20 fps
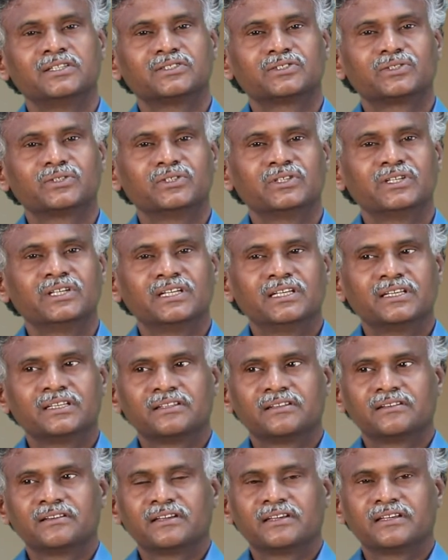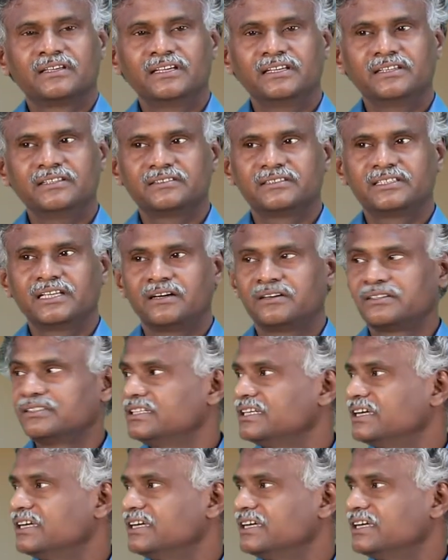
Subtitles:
So, here on